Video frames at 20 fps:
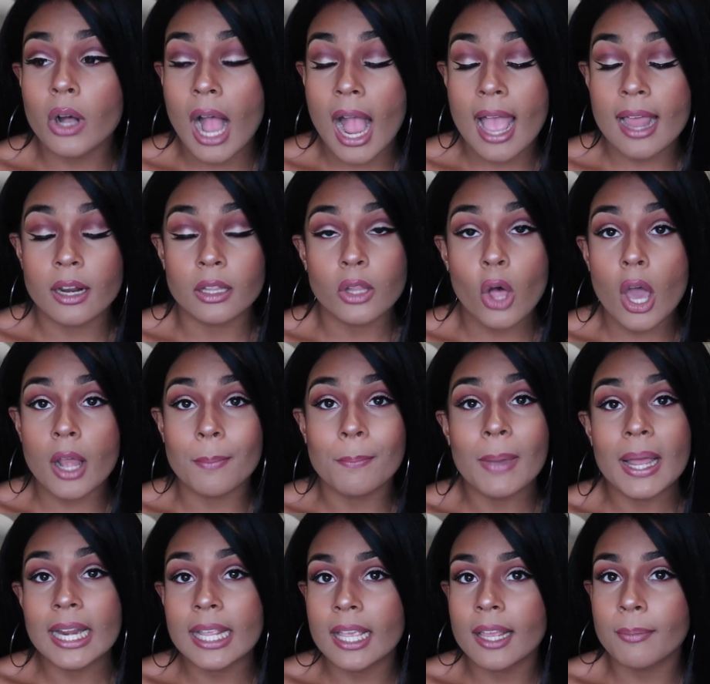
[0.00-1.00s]
I had a lot
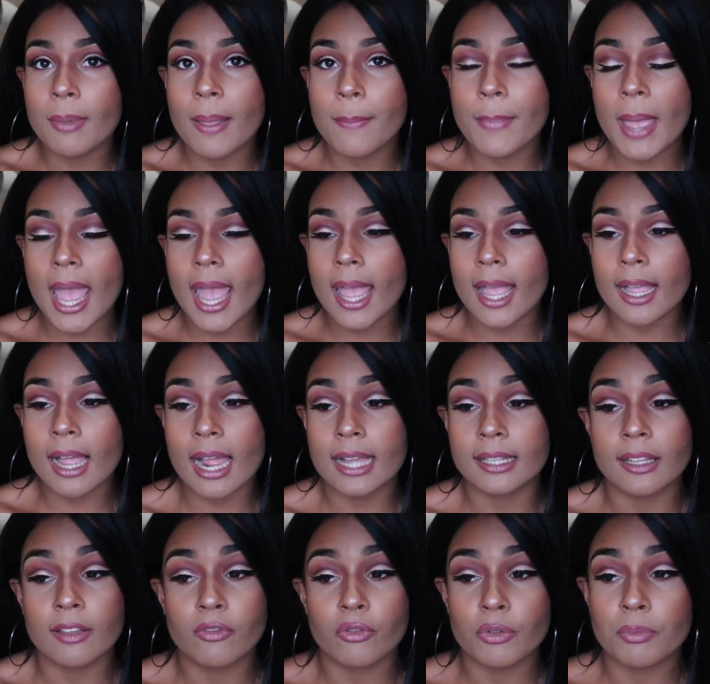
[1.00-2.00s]
of money in my bank.
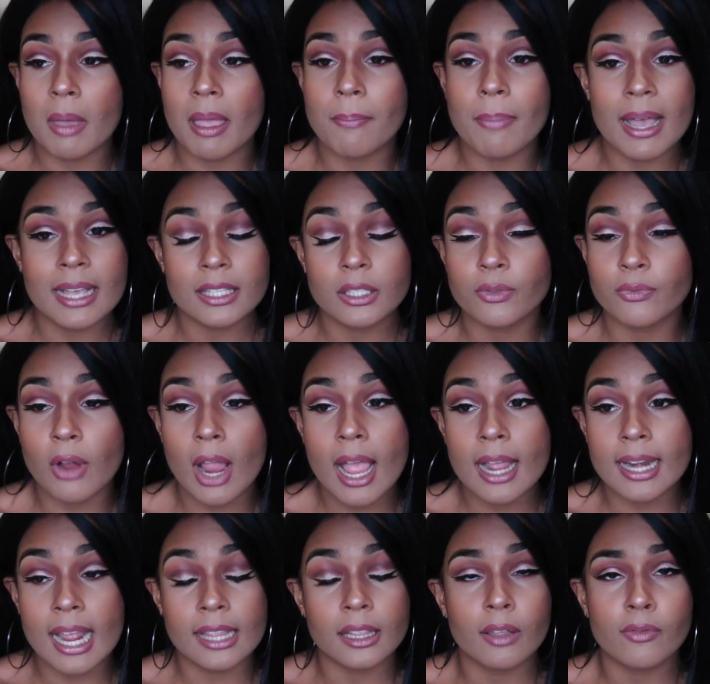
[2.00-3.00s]
I lived with my best
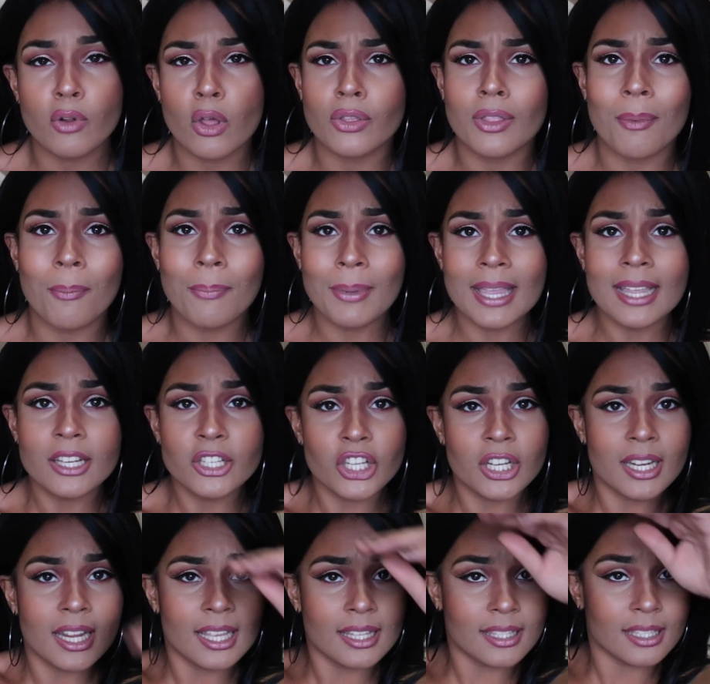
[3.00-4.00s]
friend. I lived on the beach
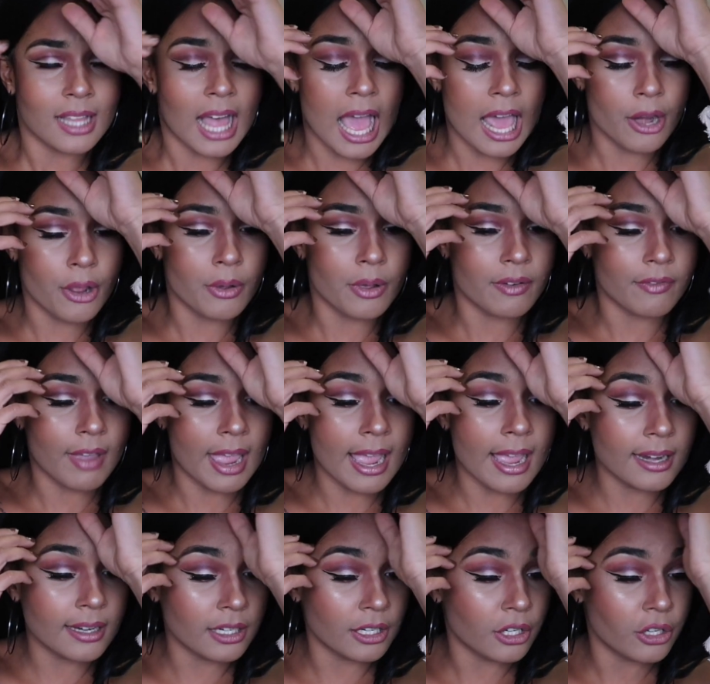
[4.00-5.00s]
in Kitsilano and
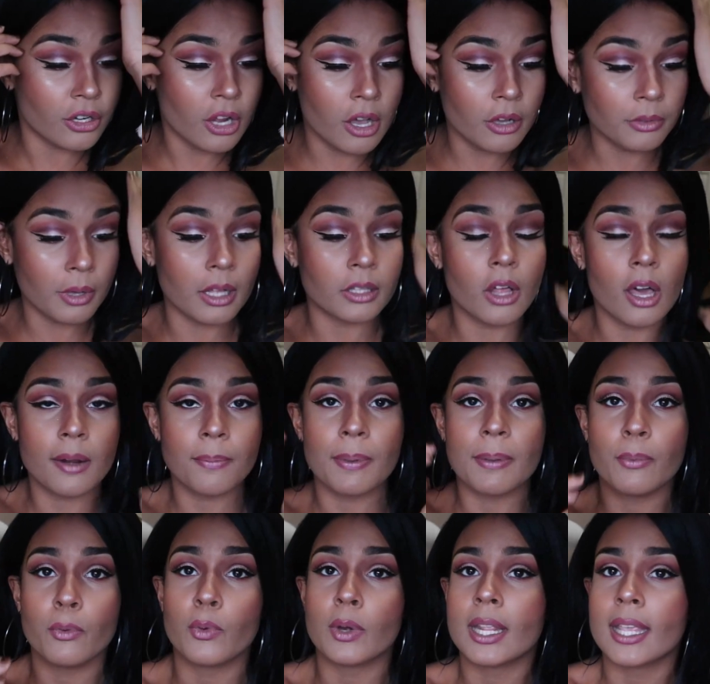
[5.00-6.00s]
Van, and you know, a lot of
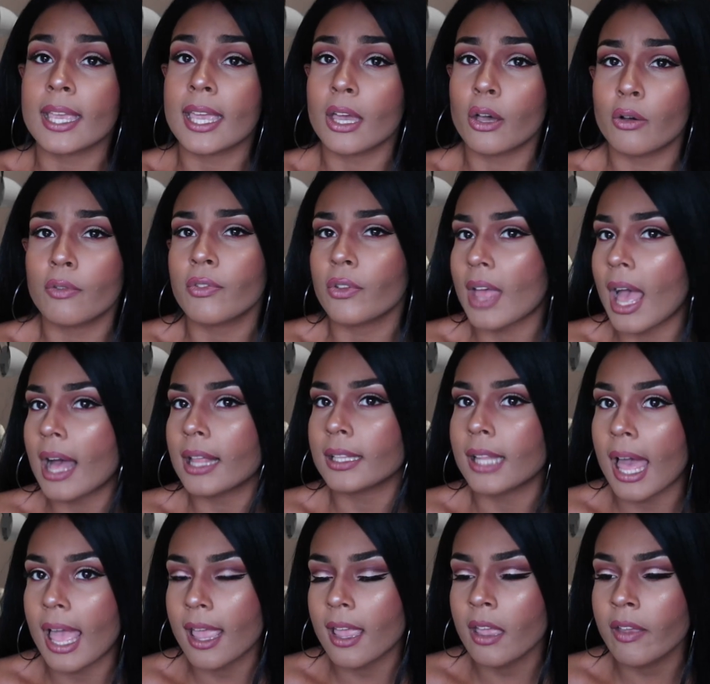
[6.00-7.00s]
people would kill for
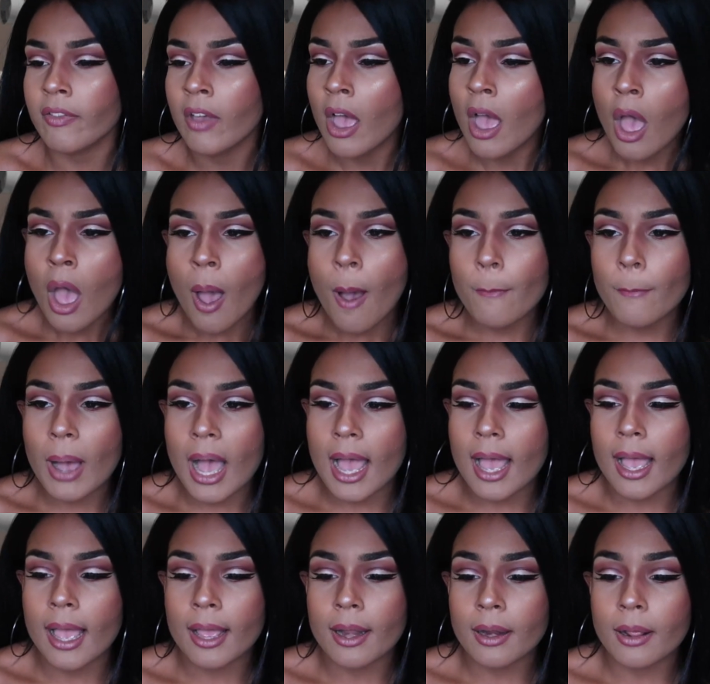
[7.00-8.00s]
that life,
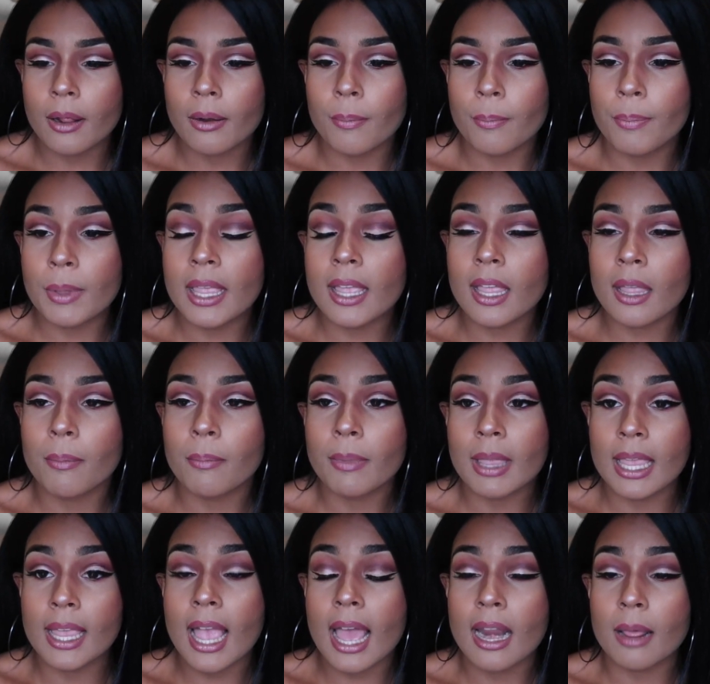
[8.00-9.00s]
but being
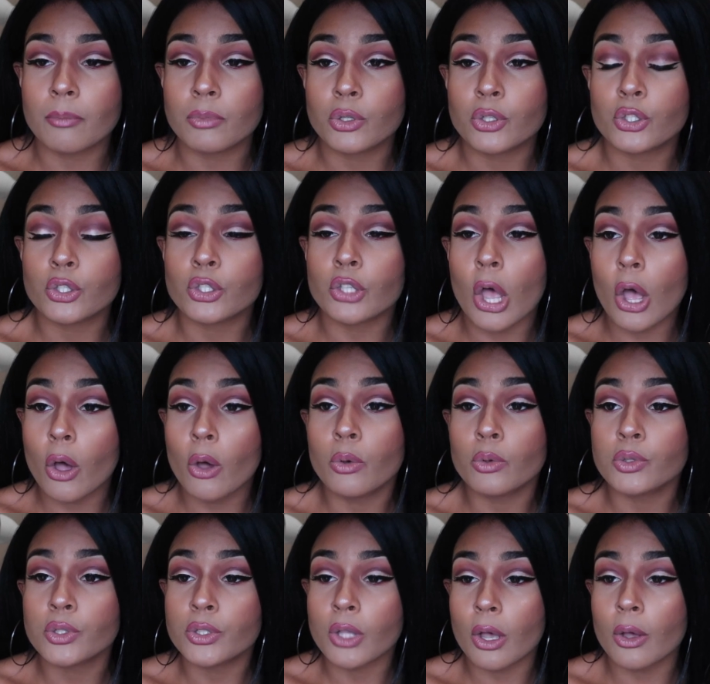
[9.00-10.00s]
me, and I'm
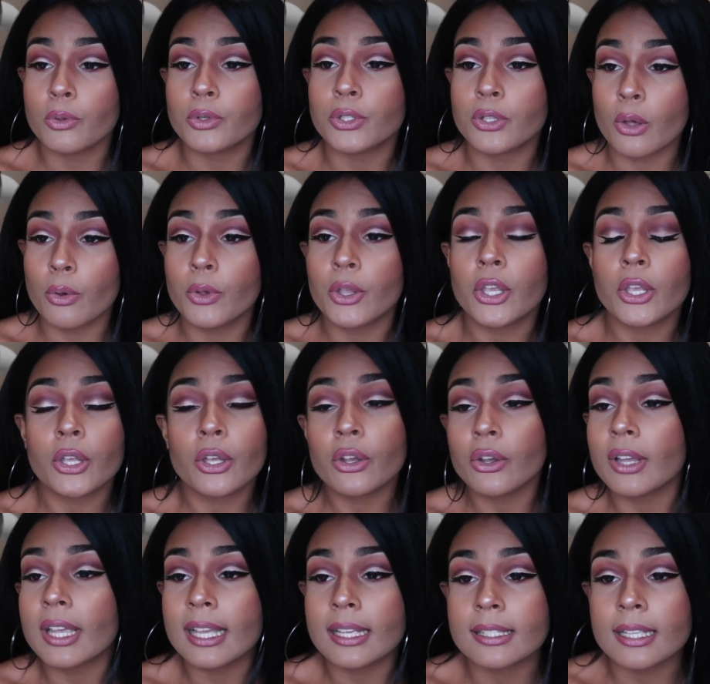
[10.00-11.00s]
so
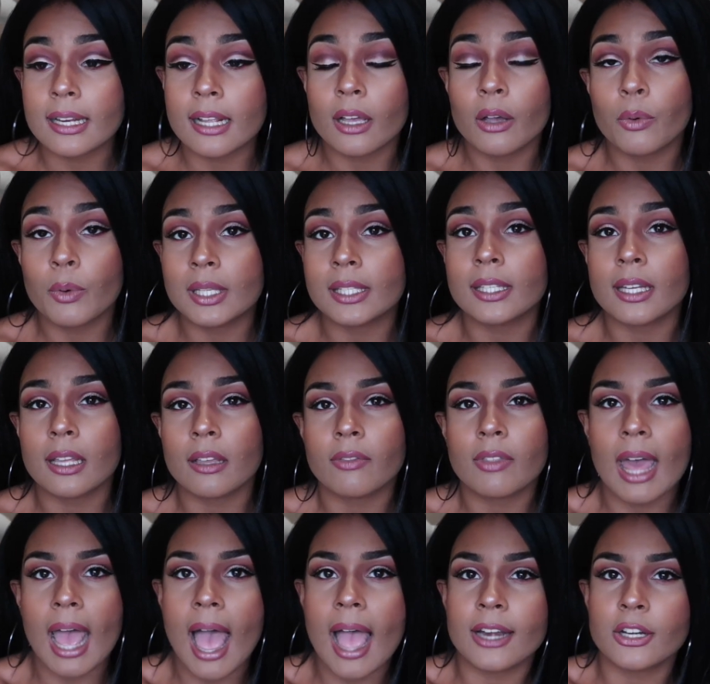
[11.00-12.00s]
curious and
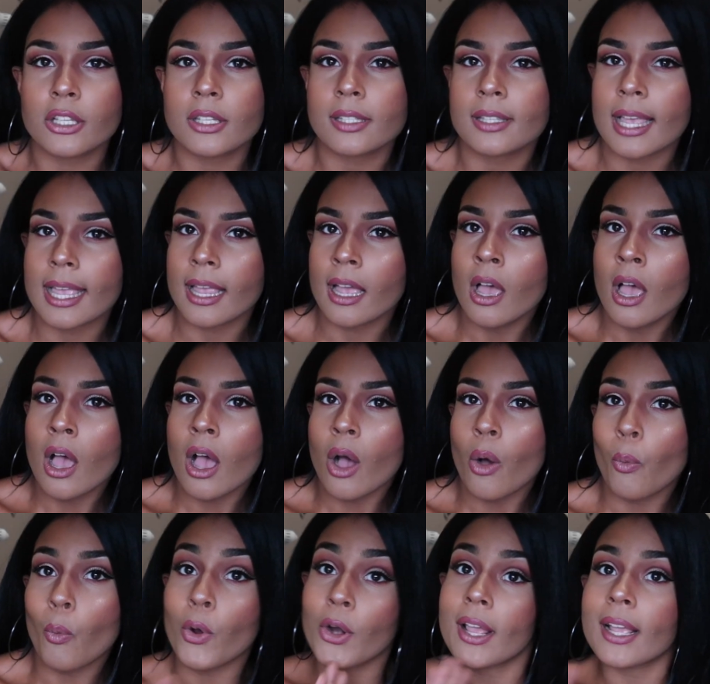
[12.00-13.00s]
inquisitive that I just like
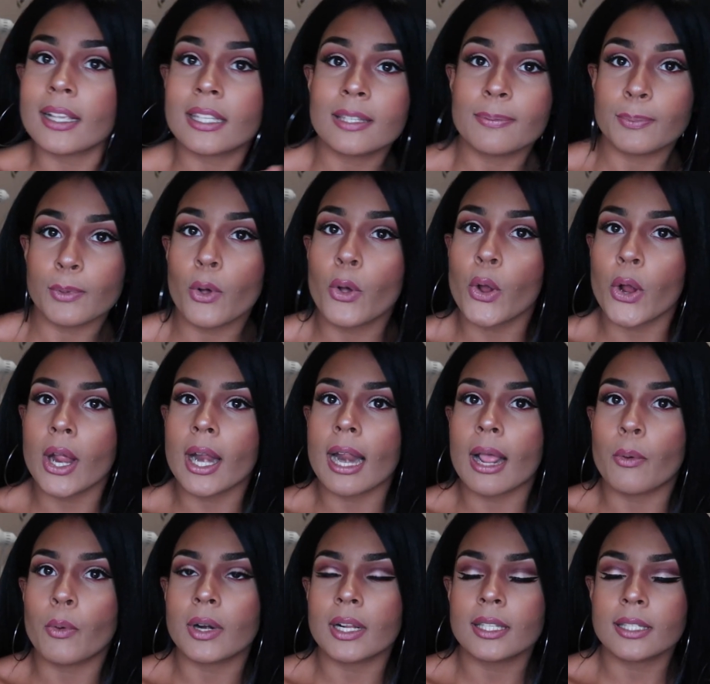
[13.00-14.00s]
want to explore and
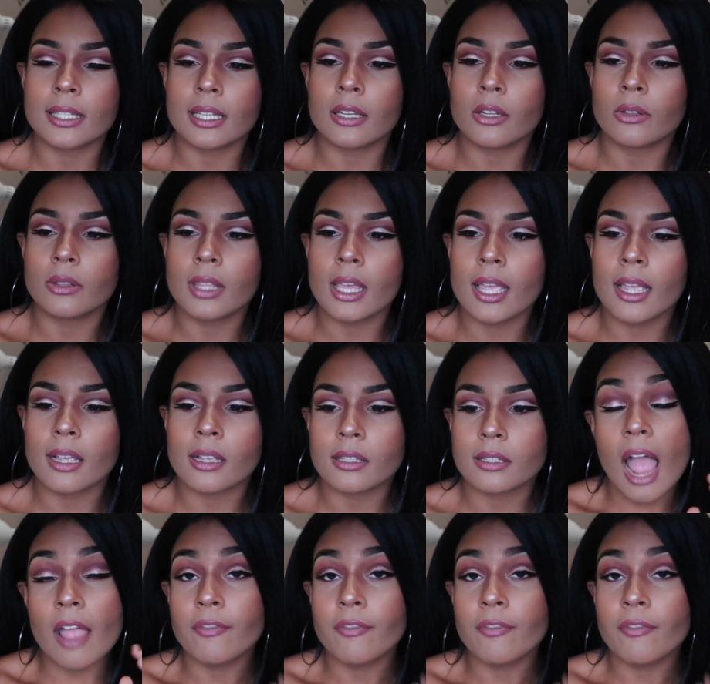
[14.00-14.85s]
I want to see new things.